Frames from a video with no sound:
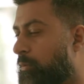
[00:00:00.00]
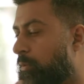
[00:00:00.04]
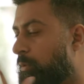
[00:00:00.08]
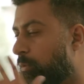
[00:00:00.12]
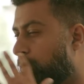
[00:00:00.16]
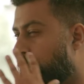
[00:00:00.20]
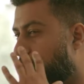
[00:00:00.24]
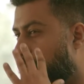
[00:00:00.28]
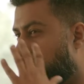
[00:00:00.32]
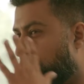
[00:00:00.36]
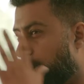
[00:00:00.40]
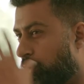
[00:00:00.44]

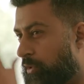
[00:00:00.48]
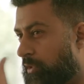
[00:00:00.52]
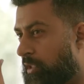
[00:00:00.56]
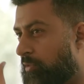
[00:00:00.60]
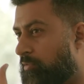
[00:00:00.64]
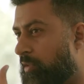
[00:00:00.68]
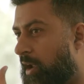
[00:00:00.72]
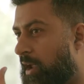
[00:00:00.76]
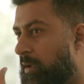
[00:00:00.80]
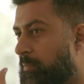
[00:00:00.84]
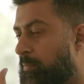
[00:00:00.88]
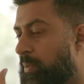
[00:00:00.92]
were the
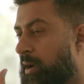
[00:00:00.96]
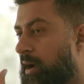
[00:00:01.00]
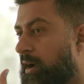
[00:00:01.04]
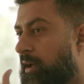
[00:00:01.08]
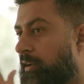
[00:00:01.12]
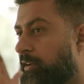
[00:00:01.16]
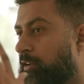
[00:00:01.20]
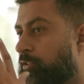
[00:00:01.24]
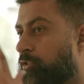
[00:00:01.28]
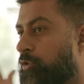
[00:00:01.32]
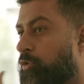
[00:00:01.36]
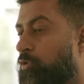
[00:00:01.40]
right
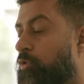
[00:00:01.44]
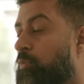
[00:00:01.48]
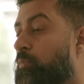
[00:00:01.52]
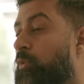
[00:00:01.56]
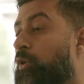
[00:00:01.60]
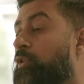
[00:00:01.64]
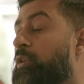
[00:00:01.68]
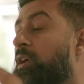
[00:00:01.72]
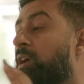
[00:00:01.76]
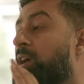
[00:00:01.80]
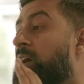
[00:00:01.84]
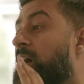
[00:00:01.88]
partner to come
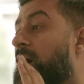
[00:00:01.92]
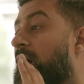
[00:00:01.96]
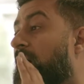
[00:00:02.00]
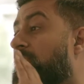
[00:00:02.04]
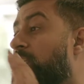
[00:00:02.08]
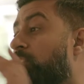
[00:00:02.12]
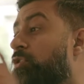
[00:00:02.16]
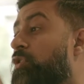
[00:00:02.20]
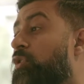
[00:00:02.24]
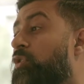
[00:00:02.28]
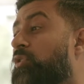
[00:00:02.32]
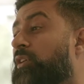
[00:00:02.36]
on. And
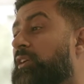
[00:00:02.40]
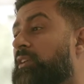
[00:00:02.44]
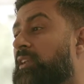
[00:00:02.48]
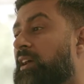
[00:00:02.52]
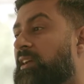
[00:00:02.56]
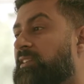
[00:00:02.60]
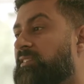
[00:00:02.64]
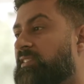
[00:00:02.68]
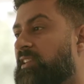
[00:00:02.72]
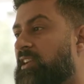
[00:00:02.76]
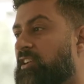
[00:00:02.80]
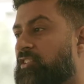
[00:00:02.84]
an
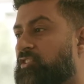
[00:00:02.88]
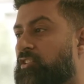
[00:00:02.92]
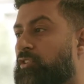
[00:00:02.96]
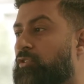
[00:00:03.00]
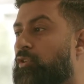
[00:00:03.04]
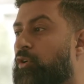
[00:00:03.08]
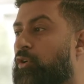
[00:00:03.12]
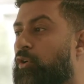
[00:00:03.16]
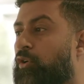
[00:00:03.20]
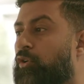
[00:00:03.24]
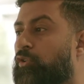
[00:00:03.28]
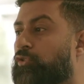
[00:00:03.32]
organisation
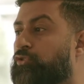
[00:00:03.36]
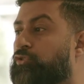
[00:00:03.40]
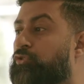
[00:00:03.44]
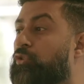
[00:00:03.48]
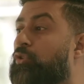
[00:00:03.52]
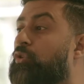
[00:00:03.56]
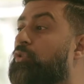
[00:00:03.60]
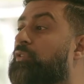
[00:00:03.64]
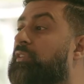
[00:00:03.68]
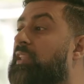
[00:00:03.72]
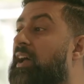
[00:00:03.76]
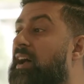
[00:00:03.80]

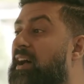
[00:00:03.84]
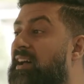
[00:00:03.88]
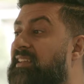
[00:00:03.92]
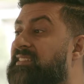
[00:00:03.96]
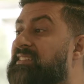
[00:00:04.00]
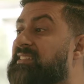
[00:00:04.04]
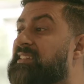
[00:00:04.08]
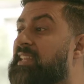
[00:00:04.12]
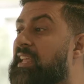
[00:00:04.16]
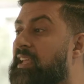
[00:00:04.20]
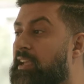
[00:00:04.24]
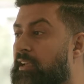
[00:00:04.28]
also that
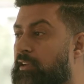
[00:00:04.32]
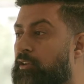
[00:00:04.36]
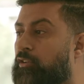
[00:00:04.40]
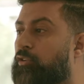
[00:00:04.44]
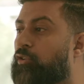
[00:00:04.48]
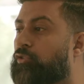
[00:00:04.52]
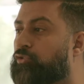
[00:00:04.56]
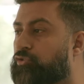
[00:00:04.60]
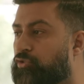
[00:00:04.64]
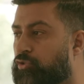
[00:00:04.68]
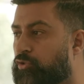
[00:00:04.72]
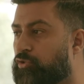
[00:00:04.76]
has taken
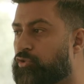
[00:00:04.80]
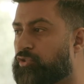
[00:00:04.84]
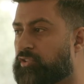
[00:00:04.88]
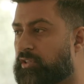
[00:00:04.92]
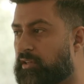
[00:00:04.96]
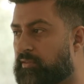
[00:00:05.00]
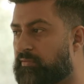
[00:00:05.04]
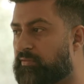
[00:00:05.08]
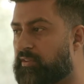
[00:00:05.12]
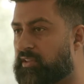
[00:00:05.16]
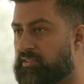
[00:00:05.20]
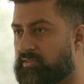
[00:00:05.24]
on
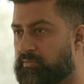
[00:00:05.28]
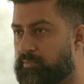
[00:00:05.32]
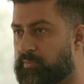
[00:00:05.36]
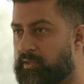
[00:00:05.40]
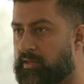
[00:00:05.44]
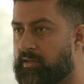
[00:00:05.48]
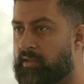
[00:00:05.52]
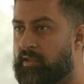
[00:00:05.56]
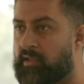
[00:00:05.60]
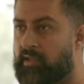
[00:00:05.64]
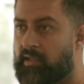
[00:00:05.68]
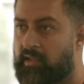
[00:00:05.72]
social
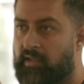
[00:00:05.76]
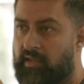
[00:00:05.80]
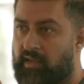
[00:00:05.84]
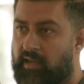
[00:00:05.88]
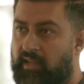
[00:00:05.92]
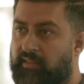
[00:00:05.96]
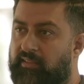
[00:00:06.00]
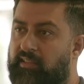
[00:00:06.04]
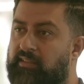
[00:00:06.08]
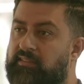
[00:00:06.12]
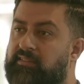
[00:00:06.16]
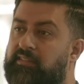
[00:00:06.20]
investment.
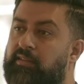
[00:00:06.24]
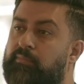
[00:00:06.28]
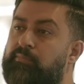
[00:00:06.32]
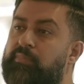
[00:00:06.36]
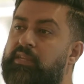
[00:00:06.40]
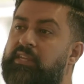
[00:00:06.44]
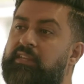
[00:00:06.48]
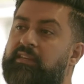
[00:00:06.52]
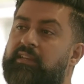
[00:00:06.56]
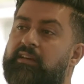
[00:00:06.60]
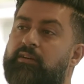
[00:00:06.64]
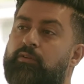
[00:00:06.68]
And then
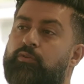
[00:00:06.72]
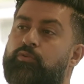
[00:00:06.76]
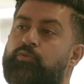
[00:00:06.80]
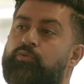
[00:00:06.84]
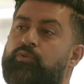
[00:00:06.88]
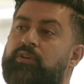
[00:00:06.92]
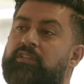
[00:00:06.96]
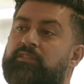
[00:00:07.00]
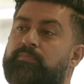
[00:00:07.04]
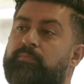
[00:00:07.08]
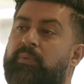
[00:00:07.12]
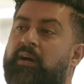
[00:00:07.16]
Tamina,
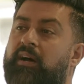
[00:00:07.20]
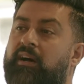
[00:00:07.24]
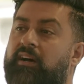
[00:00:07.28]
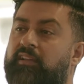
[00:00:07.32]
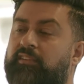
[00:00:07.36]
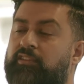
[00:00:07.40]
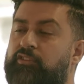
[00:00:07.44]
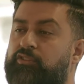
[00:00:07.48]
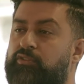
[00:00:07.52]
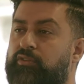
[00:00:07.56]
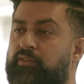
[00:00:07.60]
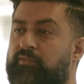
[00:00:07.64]
who is part of
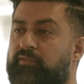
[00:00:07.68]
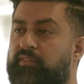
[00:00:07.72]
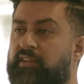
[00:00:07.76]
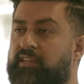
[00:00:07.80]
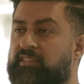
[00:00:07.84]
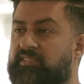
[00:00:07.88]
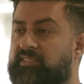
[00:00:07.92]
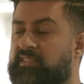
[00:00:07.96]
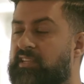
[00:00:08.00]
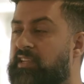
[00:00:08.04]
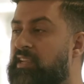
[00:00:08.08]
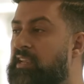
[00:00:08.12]
the
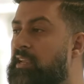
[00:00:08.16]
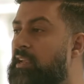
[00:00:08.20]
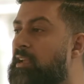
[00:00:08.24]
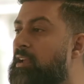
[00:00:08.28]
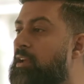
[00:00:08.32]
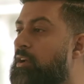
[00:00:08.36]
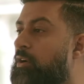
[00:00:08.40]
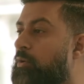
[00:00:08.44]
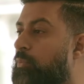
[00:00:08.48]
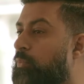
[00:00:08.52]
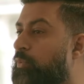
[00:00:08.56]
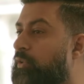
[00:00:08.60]
university,
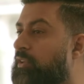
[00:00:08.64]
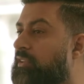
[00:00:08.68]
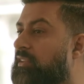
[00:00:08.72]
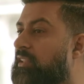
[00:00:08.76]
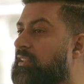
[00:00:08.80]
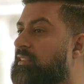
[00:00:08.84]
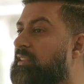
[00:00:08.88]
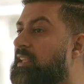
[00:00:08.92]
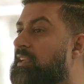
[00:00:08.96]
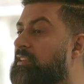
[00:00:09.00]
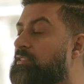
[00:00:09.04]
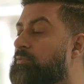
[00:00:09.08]
one of the
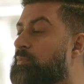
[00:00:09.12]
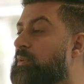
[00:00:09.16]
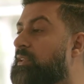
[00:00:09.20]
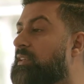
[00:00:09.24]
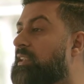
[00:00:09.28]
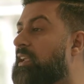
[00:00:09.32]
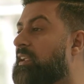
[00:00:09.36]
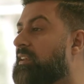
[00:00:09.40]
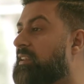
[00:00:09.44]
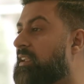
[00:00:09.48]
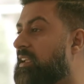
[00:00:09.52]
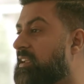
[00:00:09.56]
things we
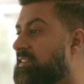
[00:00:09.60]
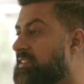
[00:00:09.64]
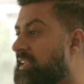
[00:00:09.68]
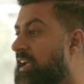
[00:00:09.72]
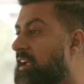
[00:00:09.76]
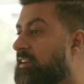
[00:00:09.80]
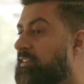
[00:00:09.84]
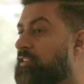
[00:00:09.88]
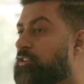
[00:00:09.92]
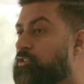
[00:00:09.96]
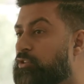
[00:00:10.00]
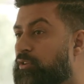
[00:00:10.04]
did is
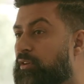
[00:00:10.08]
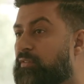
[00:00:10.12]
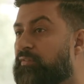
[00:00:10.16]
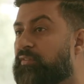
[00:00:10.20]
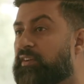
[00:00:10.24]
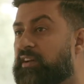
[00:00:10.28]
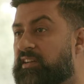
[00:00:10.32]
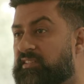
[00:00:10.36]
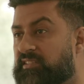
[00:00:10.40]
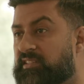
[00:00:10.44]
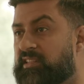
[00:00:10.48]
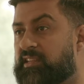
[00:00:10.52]
had the
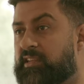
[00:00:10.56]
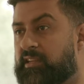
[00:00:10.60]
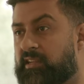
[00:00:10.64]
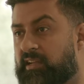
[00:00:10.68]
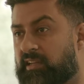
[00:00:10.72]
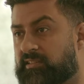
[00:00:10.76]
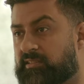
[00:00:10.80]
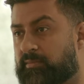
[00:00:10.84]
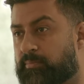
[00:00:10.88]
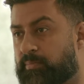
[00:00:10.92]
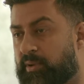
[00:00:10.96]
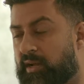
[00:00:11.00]
university
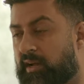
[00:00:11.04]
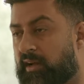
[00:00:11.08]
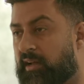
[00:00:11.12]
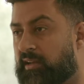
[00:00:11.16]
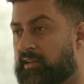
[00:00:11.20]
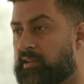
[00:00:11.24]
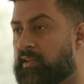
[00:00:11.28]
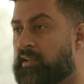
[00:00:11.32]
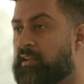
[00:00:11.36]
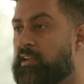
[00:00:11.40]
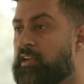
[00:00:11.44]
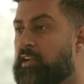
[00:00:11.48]
as a
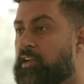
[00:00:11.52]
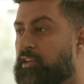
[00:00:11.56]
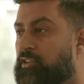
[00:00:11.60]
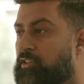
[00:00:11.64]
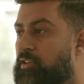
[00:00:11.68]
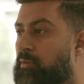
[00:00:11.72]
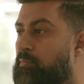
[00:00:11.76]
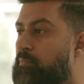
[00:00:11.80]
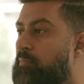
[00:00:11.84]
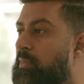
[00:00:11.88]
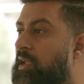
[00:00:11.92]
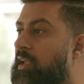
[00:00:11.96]
partner
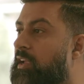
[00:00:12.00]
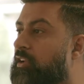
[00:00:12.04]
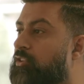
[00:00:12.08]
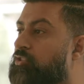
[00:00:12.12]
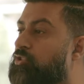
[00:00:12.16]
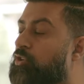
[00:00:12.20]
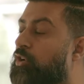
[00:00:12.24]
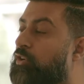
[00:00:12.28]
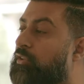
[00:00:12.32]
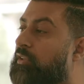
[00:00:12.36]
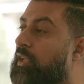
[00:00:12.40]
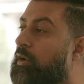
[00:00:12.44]
to make
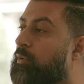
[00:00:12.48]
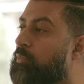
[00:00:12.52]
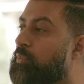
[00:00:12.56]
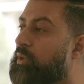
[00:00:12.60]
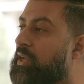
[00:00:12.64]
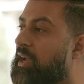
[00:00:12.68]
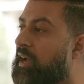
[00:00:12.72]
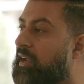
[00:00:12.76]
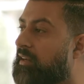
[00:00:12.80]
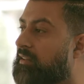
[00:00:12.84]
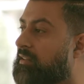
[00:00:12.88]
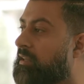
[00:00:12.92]
sure that we
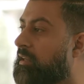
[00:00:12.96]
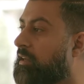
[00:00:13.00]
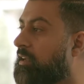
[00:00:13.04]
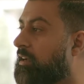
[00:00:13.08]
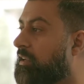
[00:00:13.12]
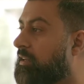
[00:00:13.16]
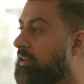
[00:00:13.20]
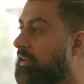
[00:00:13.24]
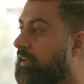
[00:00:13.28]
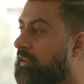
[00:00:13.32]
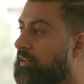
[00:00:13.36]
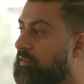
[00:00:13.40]
had
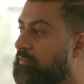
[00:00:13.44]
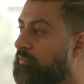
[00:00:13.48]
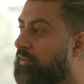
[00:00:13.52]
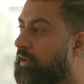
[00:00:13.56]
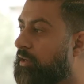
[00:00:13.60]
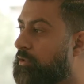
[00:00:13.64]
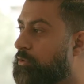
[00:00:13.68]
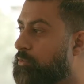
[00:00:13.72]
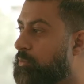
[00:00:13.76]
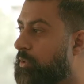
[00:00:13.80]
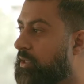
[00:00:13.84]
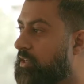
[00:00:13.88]
learning and
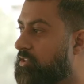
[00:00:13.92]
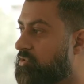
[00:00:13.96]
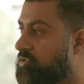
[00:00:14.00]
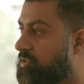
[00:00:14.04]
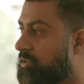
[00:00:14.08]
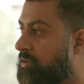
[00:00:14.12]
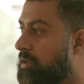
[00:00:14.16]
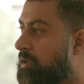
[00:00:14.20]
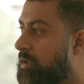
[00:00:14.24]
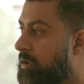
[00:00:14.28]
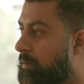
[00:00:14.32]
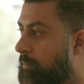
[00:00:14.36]

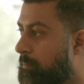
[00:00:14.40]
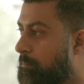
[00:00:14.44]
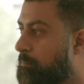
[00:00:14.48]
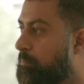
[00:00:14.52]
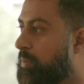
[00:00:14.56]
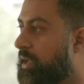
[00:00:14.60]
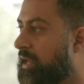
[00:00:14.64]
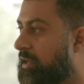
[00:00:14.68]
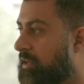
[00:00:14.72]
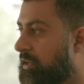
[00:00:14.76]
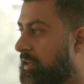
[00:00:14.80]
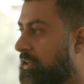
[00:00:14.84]
evaluation
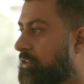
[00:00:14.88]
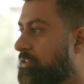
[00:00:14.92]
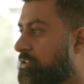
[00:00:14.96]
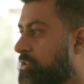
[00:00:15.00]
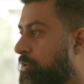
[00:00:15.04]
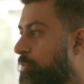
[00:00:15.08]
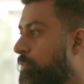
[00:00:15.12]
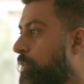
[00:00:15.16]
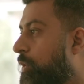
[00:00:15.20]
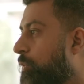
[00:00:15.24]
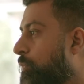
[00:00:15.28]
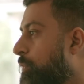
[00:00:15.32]
built
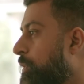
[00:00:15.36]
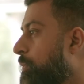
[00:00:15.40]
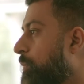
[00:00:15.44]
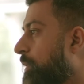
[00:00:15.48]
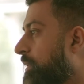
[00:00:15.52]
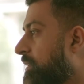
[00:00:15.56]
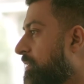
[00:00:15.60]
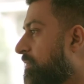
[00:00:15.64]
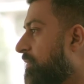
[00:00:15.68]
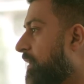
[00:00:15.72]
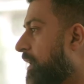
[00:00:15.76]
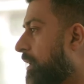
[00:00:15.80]
into what we were
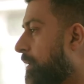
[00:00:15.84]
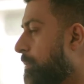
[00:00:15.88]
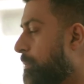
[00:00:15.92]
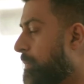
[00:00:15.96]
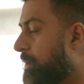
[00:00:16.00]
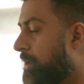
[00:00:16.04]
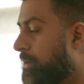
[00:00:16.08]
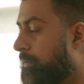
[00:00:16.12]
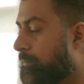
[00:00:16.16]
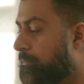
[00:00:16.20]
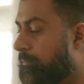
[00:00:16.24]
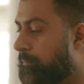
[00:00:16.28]

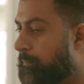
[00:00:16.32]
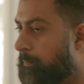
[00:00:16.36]
developing.